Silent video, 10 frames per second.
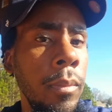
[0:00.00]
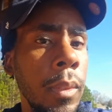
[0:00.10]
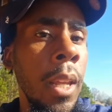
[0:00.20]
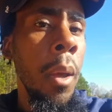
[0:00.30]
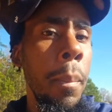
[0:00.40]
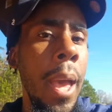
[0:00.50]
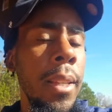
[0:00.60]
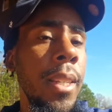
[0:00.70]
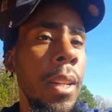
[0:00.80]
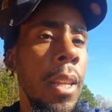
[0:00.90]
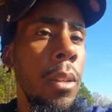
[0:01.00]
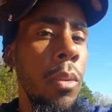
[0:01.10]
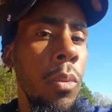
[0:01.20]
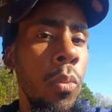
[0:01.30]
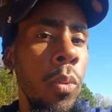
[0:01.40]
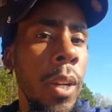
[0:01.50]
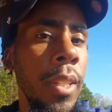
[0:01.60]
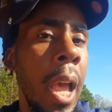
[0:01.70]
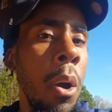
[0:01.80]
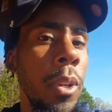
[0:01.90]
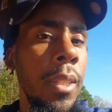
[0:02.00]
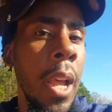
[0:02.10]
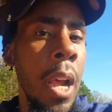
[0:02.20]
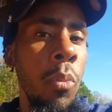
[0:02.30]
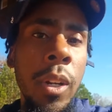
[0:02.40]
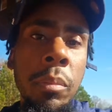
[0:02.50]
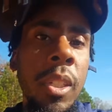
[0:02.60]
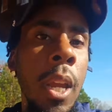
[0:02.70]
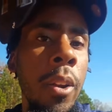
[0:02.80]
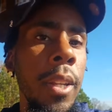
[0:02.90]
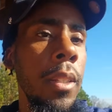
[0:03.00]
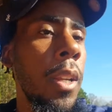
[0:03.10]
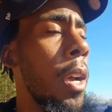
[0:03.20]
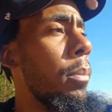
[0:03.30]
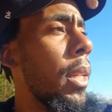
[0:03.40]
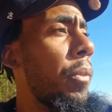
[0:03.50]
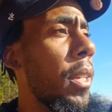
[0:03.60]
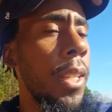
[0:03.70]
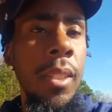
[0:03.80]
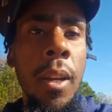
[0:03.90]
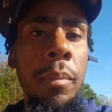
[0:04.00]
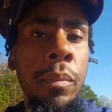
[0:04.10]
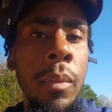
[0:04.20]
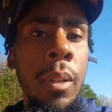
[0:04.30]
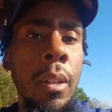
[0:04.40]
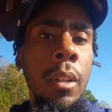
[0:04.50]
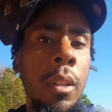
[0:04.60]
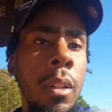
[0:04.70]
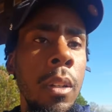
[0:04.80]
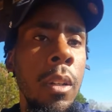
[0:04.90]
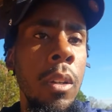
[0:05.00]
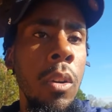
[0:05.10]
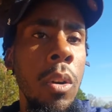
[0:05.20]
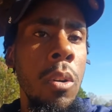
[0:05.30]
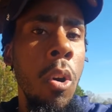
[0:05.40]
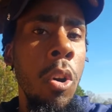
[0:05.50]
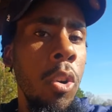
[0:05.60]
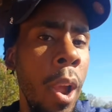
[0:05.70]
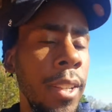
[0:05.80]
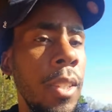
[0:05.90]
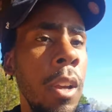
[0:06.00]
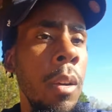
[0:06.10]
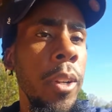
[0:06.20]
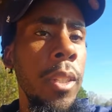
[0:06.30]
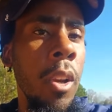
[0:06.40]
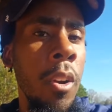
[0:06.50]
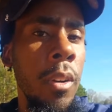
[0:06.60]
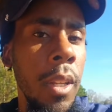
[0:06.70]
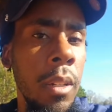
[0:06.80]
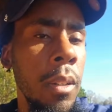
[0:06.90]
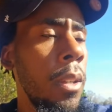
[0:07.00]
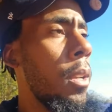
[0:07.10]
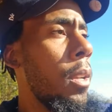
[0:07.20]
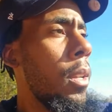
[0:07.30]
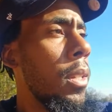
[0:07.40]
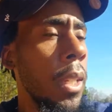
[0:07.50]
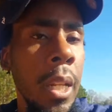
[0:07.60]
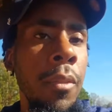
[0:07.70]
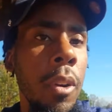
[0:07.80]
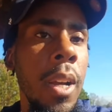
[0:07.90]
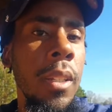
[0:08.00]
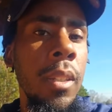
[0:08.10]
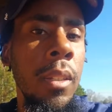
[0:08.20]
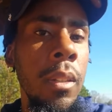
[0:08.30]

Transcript: And imagine when it's our time, when them chariots come lift us up, or Christ come return and deliver us.